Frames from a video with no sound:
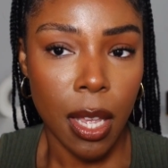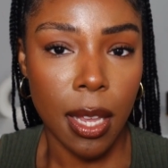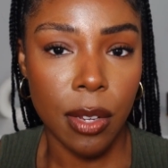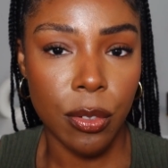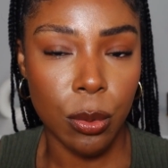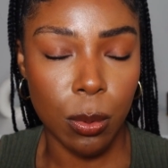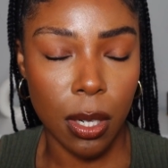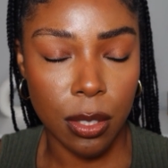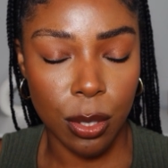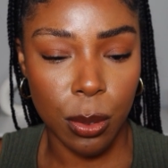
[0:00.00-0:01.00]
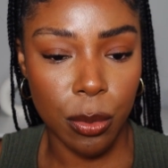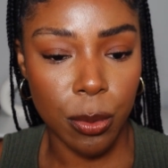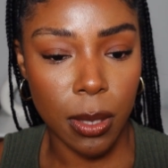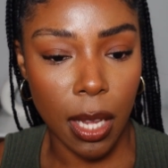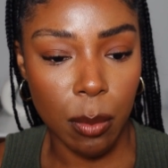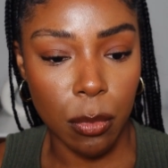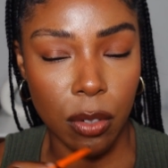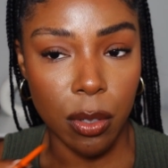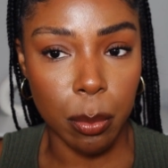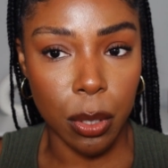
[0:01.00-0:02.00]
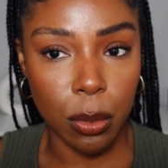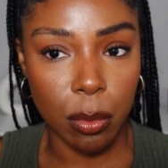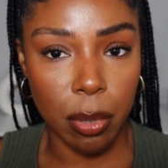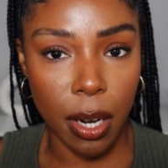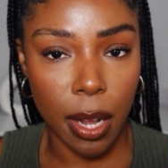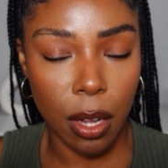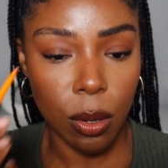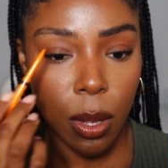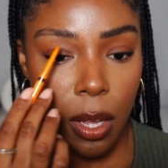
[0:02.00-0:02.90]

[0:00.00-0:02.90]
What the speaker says: And if you want to, if you like more of a bold brow,